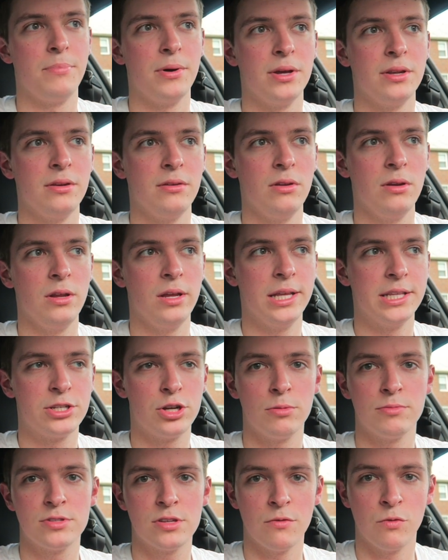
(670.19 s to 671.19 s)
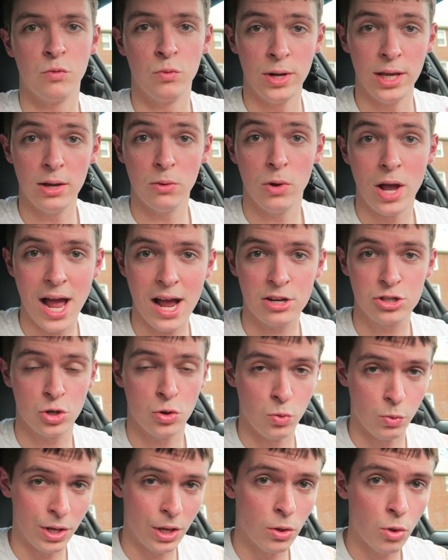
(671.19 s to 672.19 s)
But in terms of
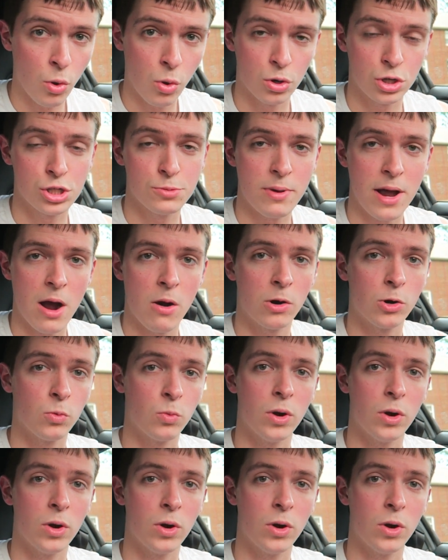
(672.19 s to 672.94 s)
actual wheel horsepower,